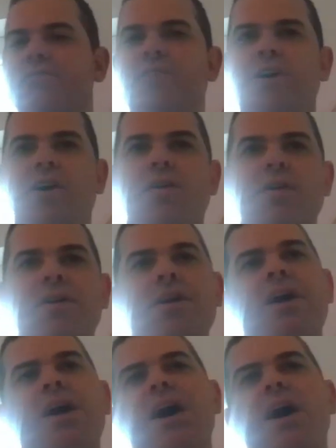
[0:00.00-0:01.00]
role,
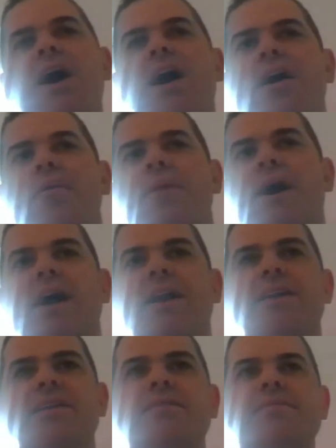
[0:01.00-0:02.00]

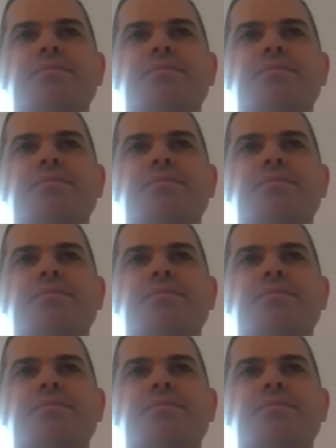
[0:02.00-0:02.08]
and